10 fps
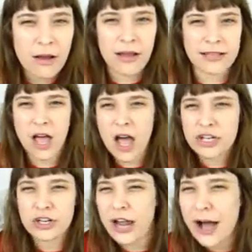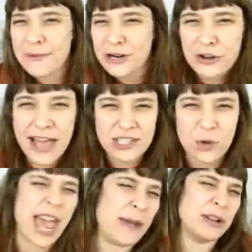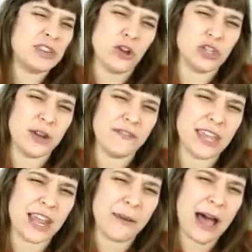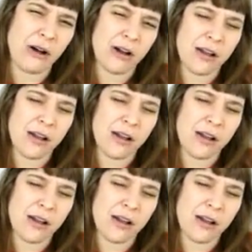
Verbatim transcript: As long as you're helping her, that's okay. But don't you even think about